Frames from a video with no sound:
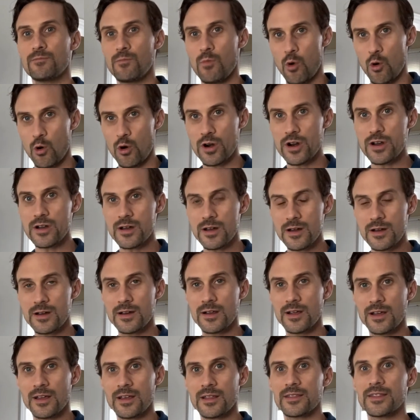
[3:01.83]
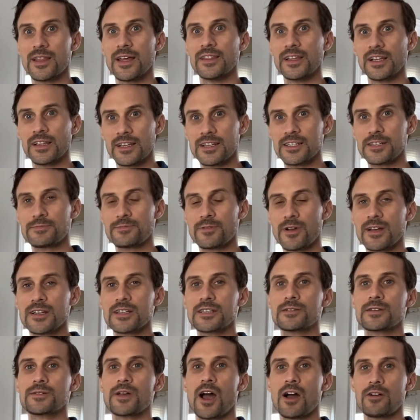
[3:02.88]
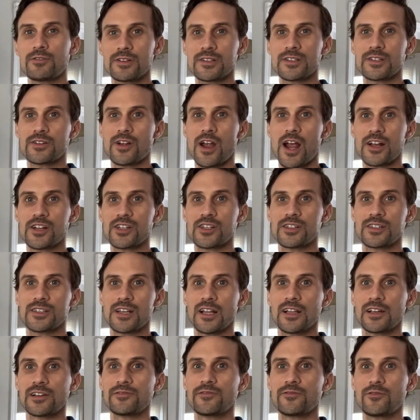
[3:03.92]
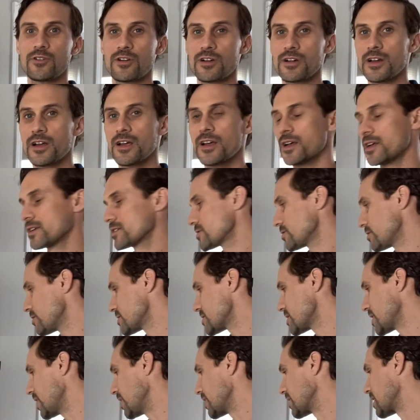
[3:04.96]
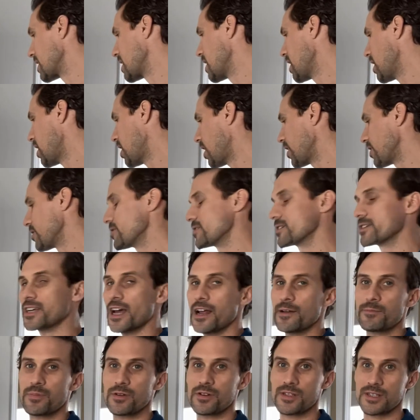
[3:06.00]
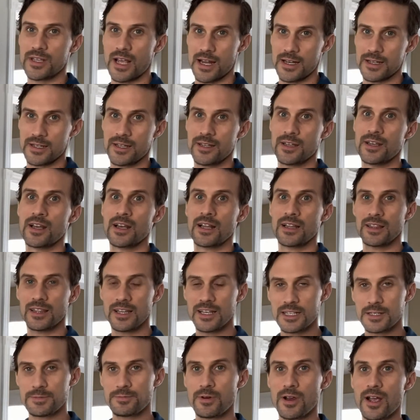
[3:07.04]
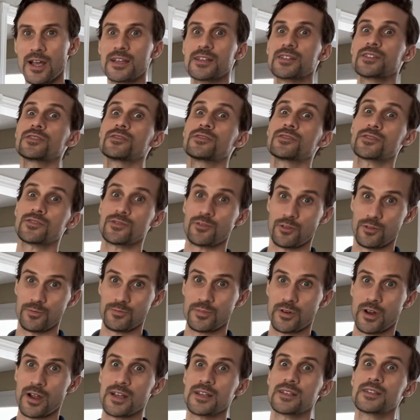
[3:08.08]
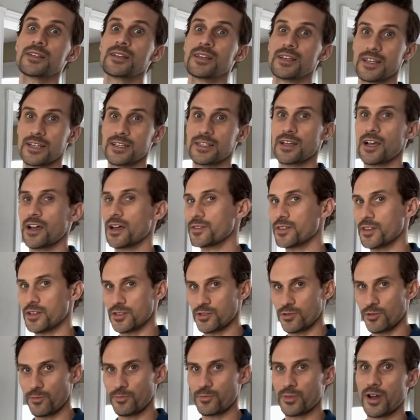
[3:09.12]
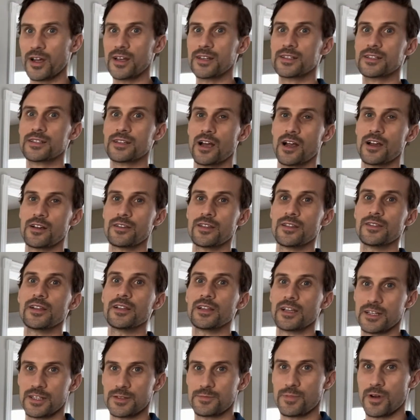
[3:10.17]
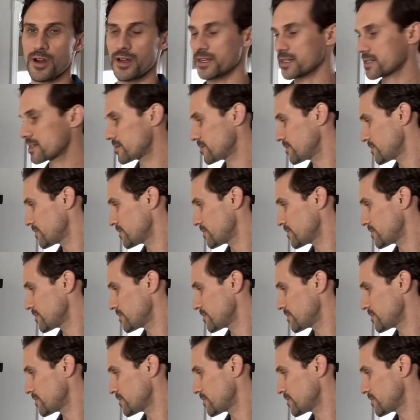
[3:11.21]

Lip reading: more than the list price houses are actually selling for. So they're selling 110%. List price to sold price is the sold price is higher than the list price.